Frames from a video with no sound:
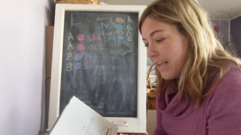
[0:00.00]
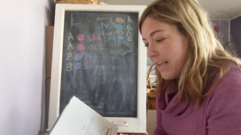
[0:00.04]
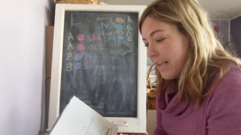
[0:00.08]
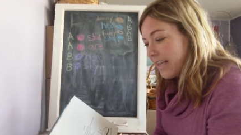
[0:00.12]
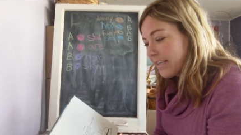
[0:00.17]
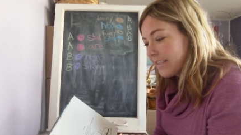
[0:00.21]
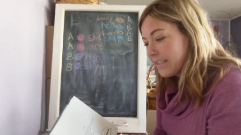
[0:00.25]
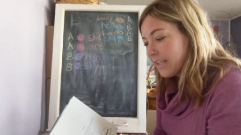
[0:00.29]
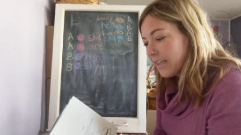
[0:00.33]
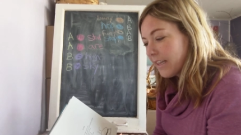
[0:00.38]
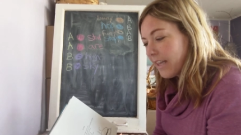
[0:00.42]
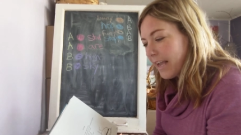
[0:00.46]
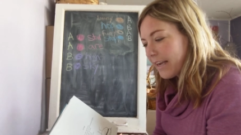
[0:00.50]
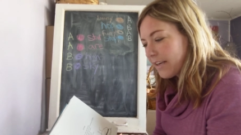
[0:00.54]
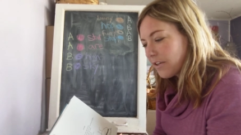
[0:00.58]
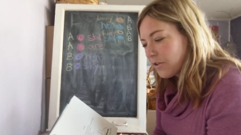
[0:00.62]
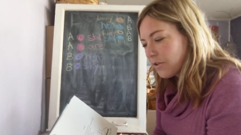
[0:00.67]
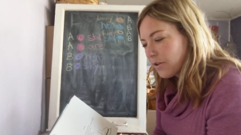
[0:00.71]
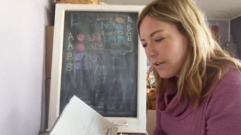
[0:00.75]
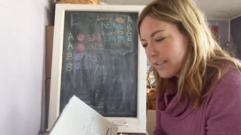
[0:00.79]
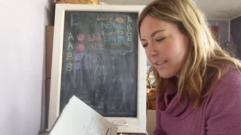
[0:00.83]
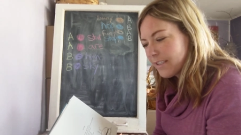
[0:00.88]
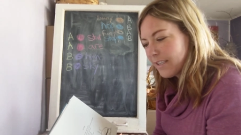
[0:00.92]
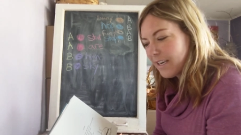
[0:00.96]
Is
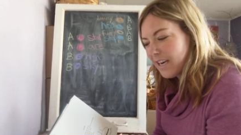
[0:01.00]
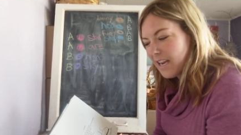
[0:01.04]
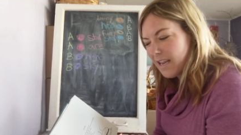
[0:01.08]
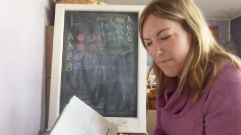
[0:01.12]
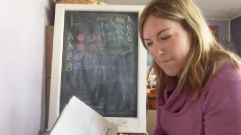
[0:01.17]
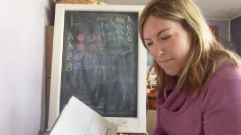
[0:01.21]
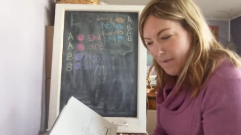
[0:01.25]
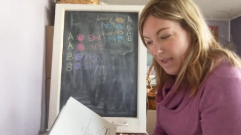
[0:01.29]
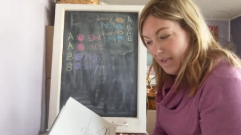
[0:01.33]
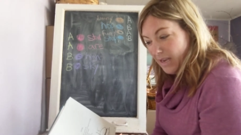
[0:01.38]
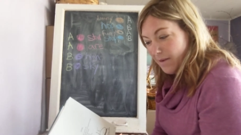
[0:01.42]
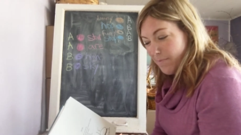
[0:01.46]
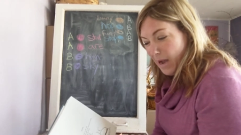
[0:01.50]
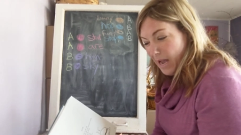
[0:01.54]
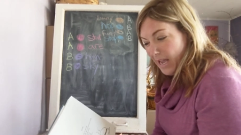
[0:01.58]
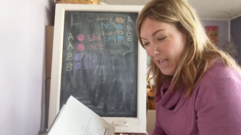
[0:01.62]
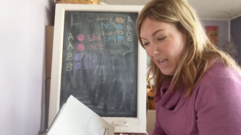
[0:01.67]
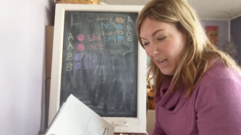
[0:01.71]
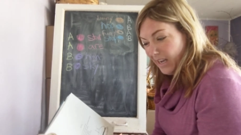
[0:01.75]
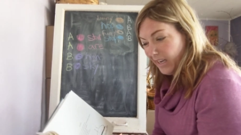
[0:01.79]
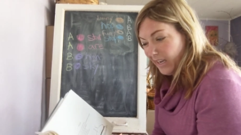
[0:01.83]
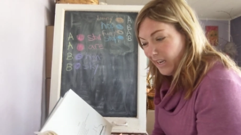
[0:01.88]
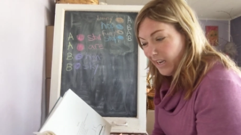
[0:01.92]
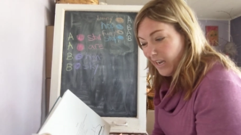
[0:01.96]
electricity made by
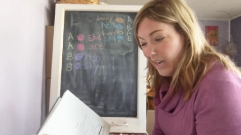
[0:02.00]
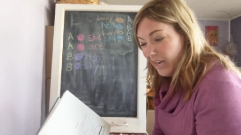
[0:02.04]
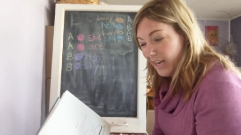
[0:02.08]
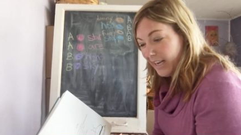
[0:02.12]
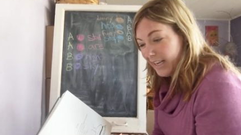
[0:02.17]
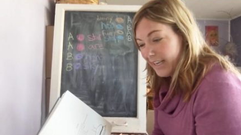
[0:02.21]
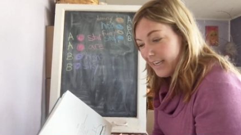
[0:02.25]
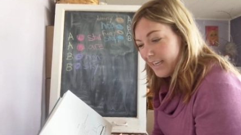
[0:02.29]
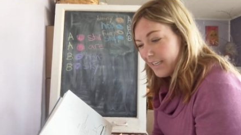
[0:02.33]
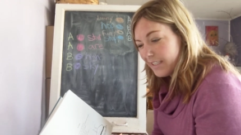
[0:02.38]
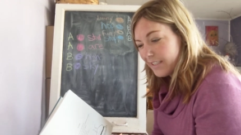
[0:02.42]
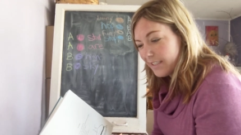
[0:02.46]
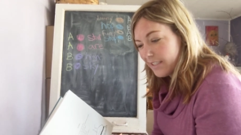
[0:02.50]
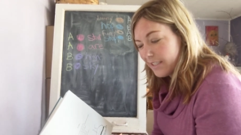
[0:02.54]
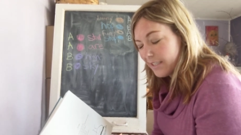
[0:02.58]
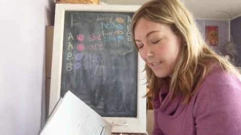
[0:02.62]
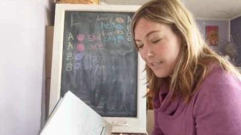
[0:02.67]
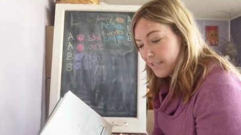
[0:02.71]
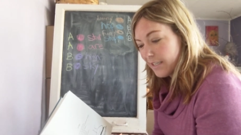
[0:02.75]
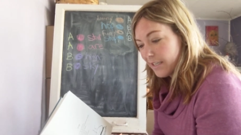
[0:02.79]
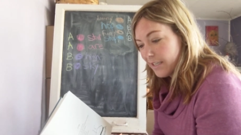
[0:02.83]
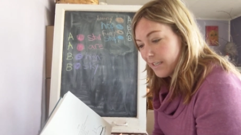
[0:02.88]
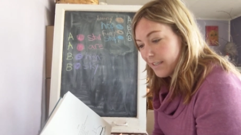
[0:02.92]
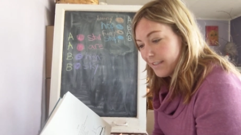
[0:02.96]
a kite?
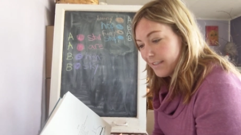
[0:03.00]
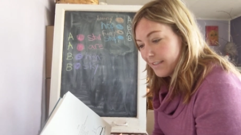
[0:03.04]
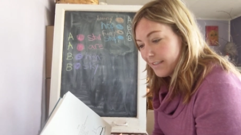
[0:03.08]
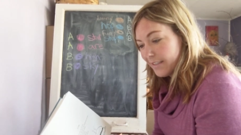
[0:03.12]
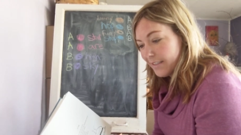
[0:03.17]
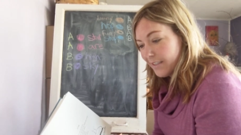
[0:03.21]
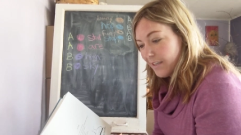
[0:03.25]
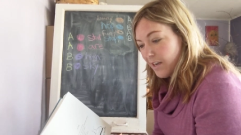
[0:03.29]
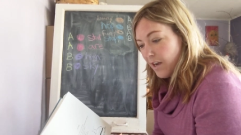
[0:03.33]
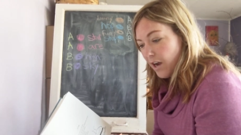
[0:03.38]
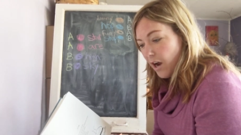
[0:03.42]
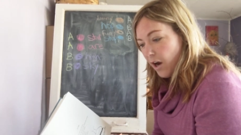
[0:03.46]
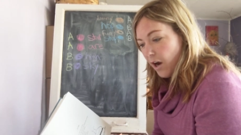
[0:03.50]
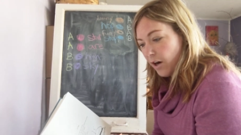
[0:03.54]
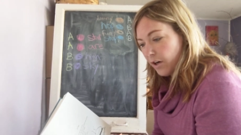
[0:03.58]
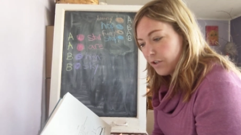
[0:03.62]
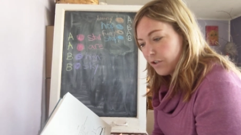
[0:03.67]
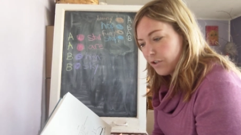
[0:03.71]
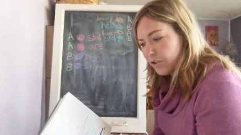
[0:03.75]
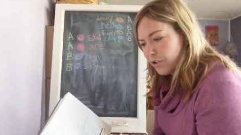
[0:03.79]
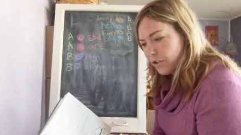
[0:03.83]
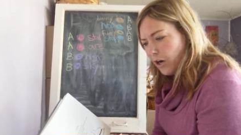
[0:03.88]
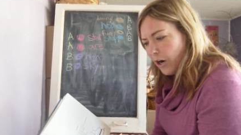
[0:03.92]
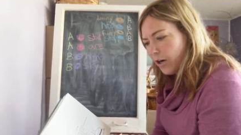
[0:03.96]
Are
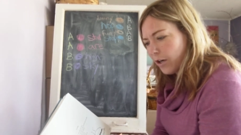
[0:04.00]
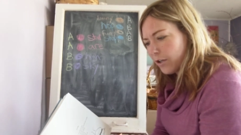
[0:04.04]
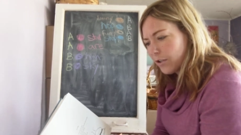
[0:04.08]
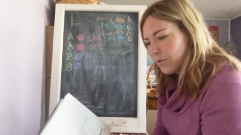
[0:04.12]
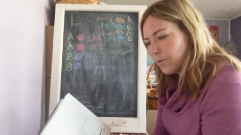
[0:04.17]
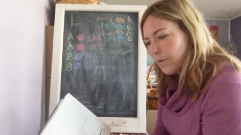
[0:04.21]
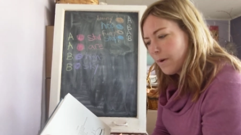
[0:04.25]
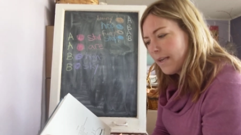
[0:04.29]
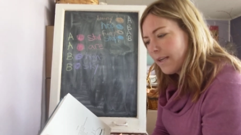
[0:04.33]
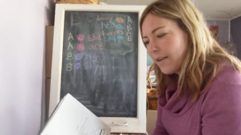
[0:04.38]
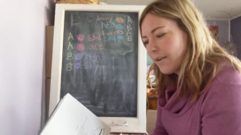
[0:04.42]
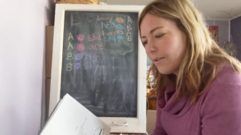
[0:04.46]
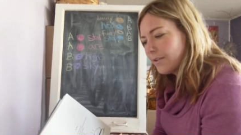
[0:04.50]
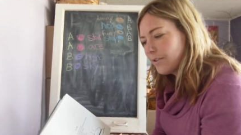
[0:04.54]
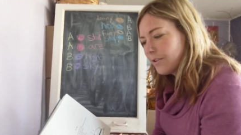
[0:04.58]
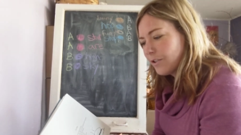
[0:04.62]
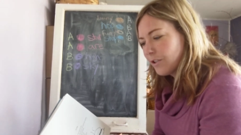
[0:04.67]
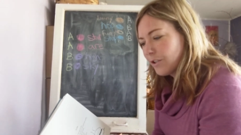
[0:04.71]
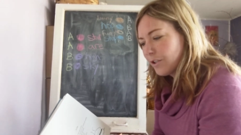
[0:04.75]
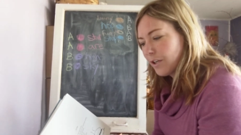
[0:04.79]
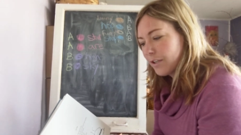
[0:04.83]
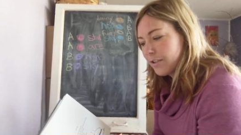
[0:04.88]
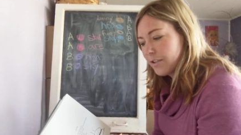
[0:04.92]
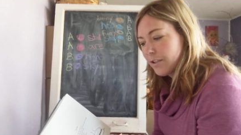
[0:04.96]
star twinkles
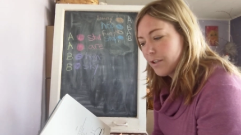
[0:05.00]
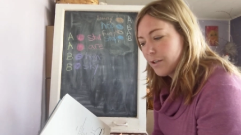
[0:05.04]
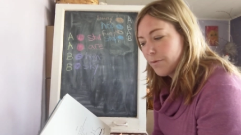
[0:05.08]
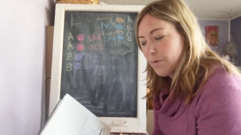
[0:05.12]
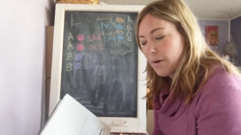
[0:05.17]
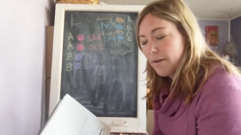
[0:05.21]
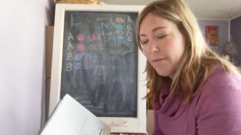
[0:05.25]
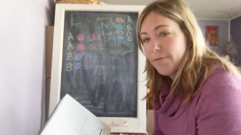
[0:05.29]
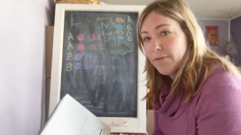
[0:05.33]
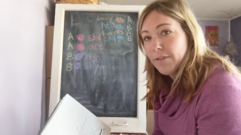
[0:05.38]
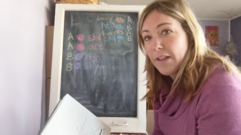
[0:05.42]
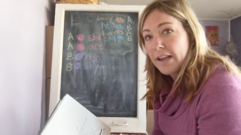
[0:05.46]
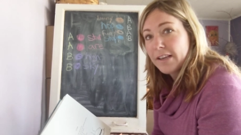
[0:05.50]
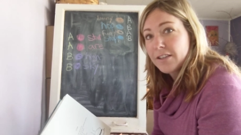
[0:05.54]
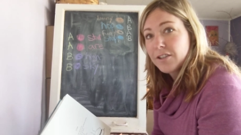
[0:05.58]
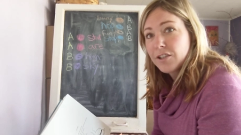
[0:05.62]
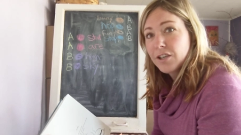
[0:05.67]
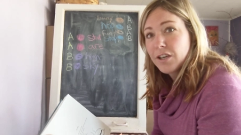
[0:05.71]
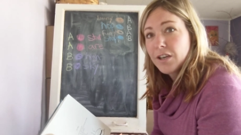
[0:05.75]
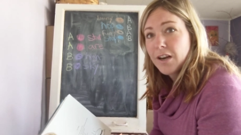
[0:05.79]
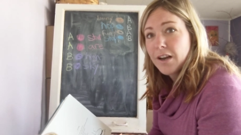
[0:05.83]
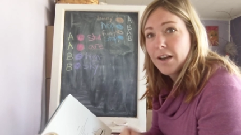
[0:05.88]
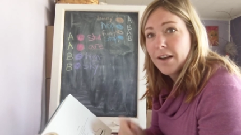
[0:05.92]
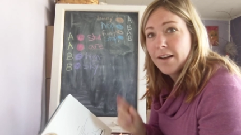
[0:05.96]
just the
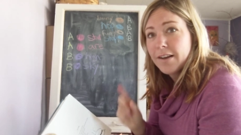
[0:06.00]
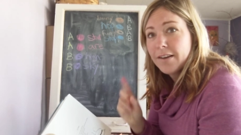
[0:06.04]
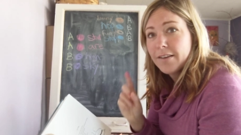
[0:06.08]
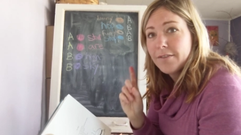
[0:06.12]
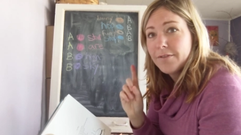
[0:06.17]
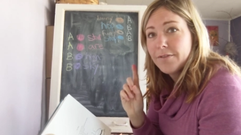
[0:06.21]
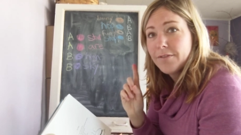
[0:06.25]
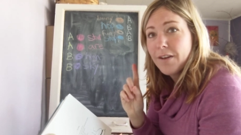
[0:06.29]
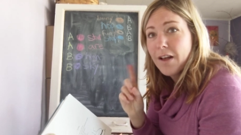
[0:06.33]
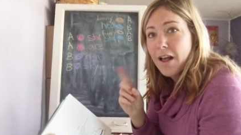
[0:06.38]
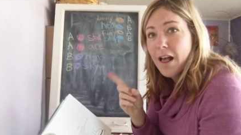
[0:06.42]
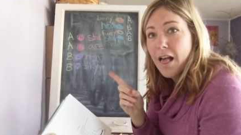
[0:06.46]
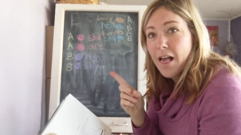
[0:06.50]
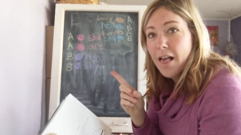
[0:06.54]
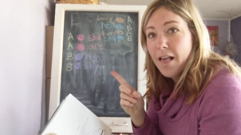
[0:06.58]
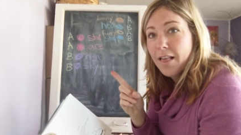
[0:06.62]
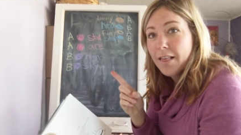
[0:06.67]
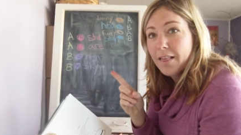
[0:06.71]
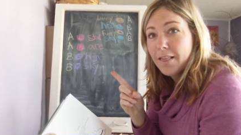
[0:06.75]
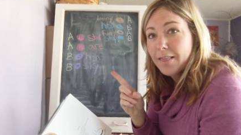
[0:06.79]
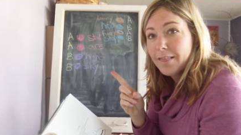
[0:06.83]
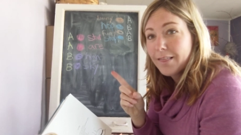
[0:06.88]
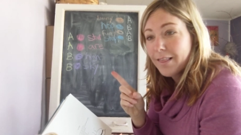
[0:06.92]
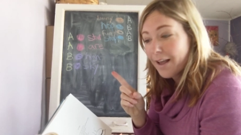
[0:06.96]
reflection of
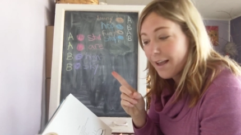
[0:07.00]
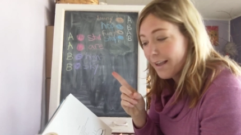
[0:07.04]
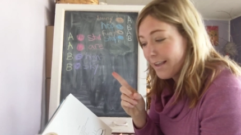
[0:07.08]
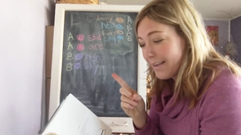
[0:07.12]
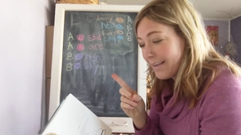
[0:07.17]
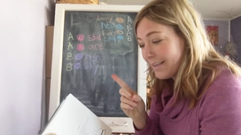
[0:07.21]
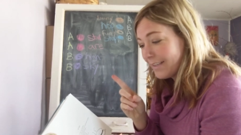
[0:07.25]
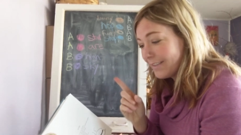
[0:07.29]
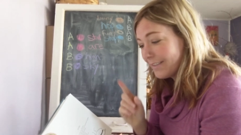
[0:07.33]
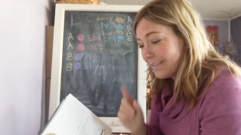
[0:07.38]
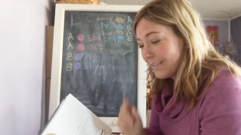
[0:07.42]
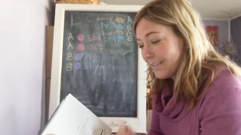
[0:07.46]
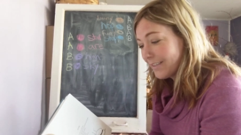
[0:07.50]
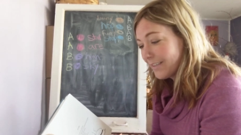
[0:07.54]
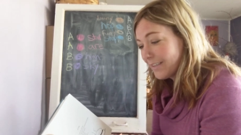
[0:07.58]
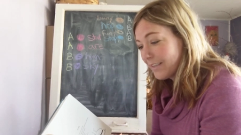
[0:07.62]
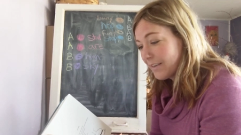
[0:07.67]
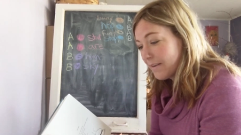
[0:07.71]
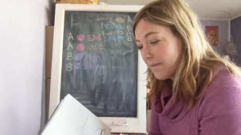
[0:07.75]
light?